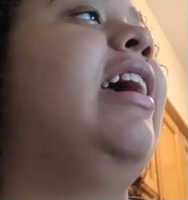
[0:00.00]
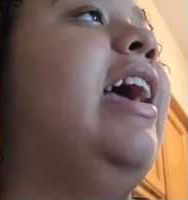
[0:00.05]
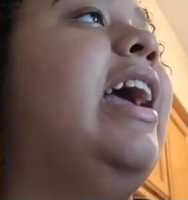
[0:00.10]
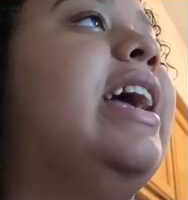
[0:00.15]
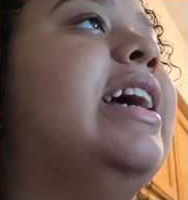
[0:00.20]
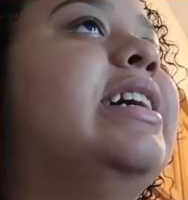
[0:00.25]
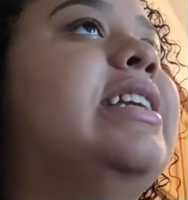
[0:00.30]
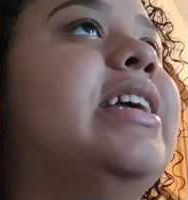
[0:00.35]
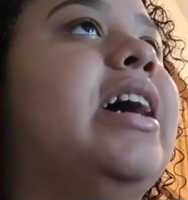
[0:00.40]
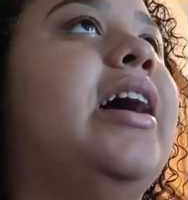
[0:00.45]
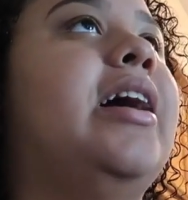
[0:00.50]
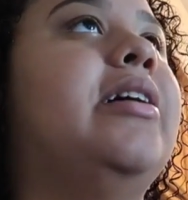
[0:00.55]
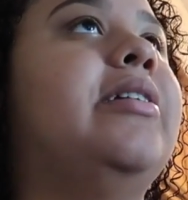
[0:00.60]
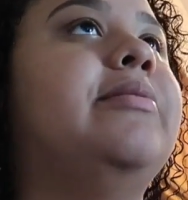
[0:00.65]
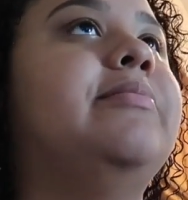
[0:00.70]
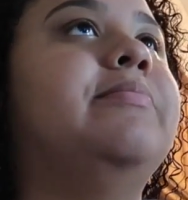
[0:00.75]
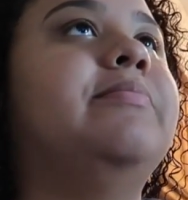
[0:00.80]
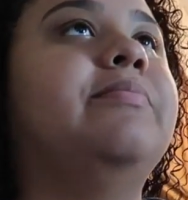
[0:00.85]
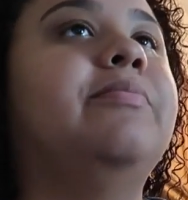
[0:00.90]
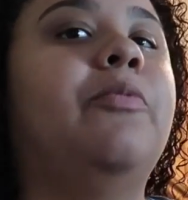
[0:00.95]
and
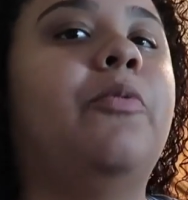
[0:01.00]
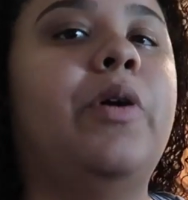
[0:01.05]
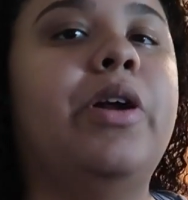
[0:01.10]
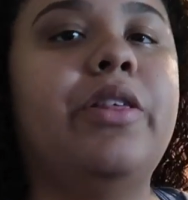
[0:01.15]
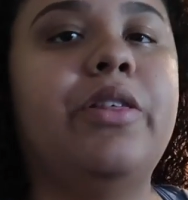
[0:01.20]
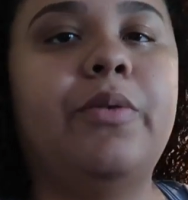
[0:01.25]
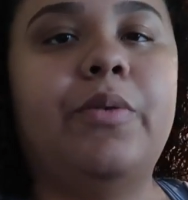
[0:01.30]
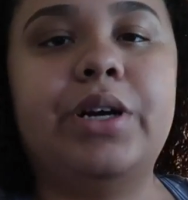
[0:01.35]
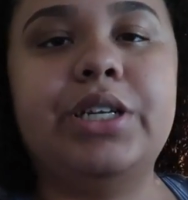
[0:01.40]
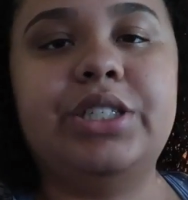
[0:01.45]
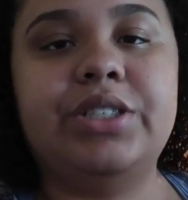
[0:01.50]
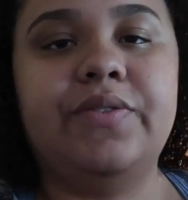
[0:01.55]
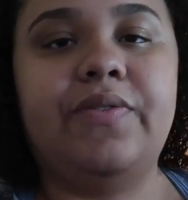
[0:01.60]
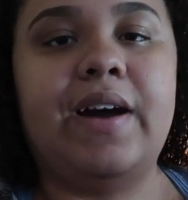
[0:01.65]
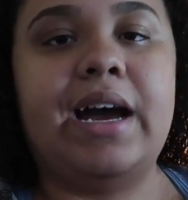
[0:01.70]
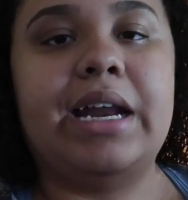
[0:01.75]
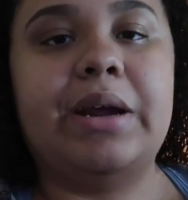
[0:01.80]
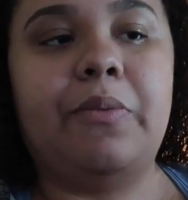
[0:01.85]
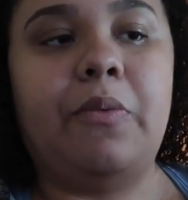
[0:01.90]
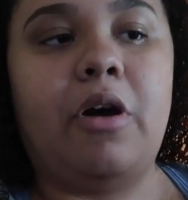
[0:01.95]
one of the ones you
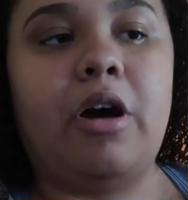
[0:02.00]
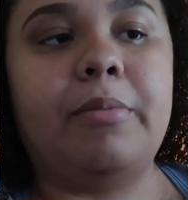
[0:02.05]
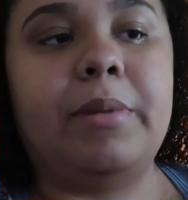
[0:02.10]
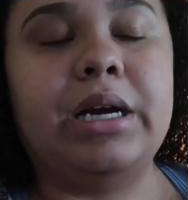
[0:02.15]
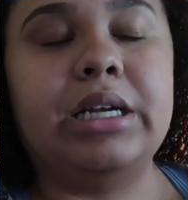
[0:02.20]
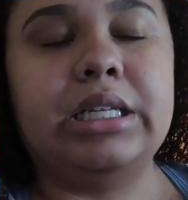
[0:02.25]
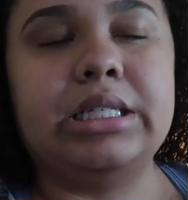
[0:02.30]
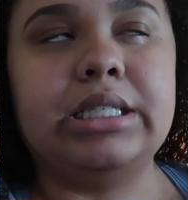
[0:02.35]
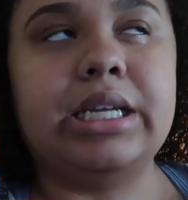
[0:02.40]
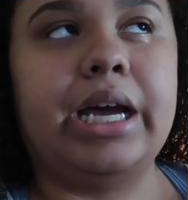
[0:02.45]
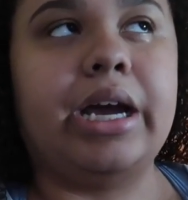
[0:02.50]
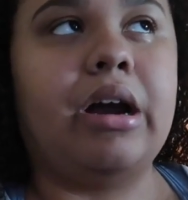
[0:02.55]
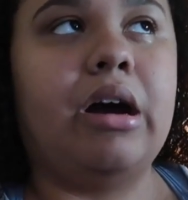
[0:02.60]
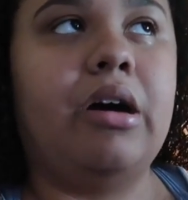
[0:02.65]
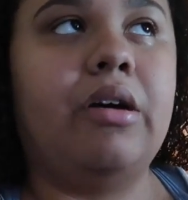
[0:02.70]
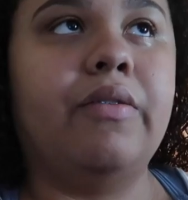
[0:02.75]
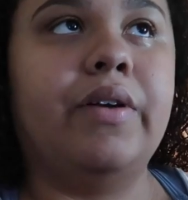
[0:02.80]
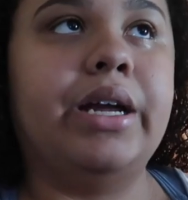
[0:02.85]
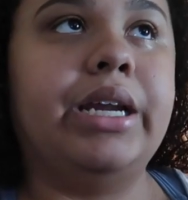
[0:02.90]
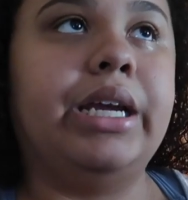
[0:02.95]
find in Walmart that's like
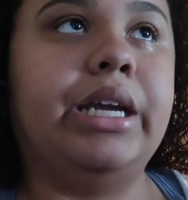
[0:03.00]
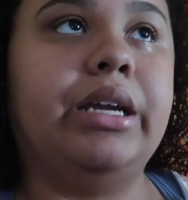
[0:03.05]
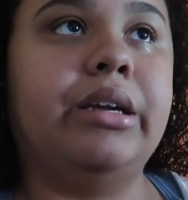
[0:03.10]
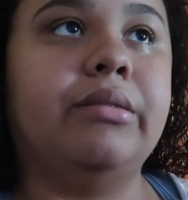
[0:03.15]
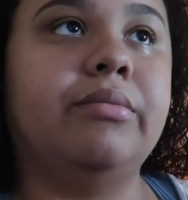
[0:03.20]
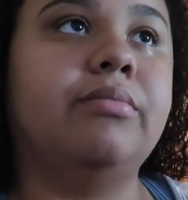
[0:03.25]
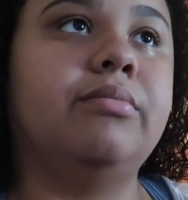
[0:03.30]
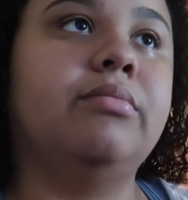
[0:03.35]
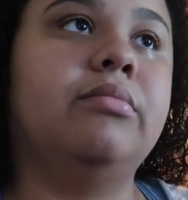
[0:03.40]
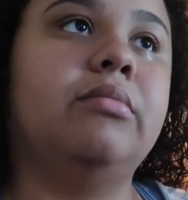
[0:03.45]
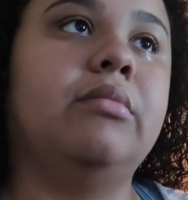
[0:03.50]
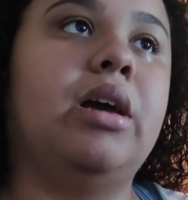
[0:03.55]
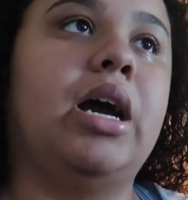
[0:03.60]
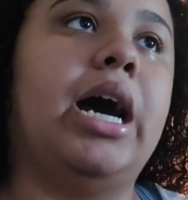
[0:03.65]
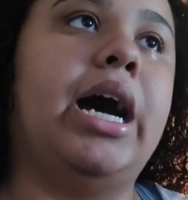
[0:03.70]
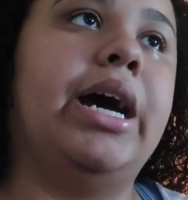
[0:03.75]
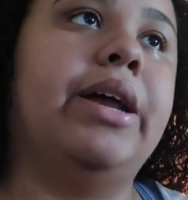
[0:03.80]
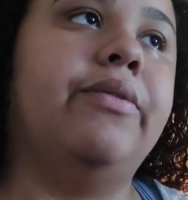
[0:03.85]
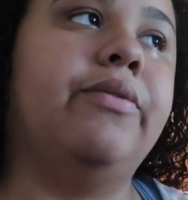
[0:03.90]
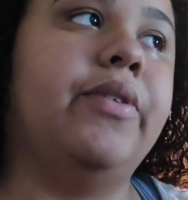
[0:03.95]
already
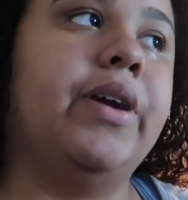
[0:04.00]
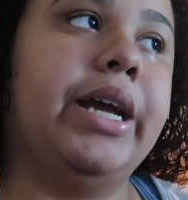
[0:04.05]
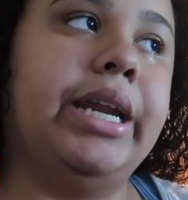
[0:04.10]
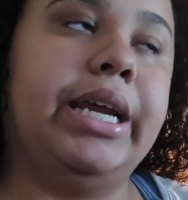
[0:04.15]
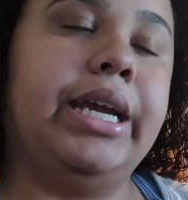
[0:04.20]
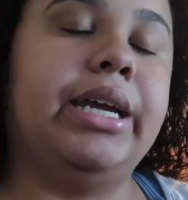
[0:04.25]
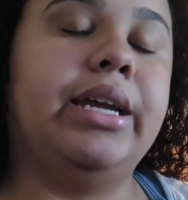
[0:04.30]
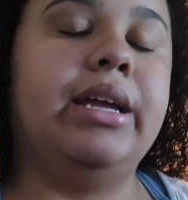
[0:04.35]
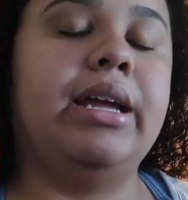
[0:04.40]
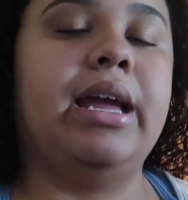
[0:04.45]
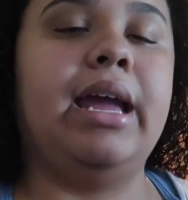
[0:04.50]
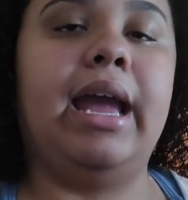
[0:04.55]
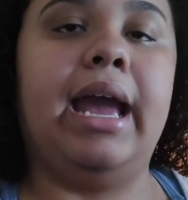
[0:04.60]
hot and ready,